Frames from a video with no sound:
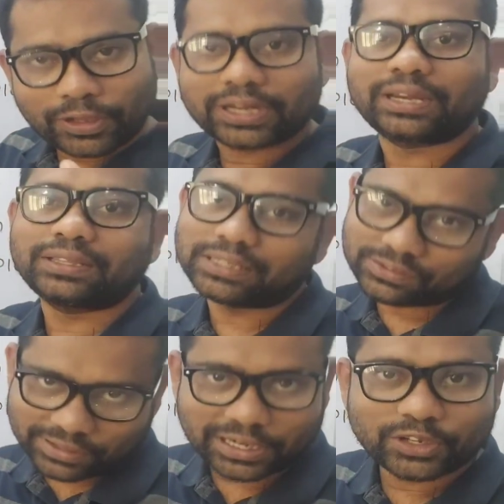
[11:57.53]
how we are getting
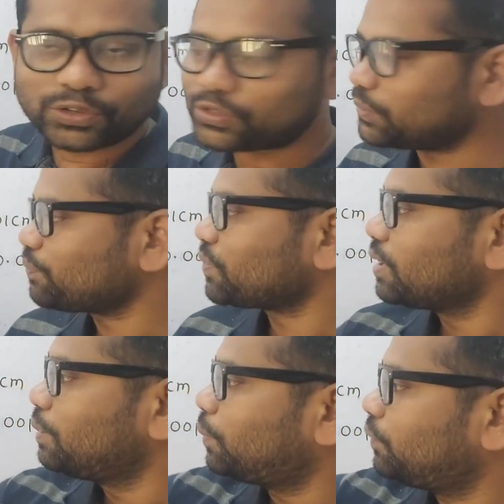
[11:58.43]
these values.
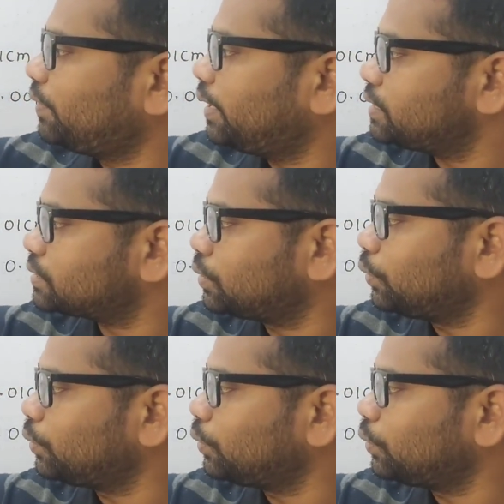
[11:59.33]
But whereas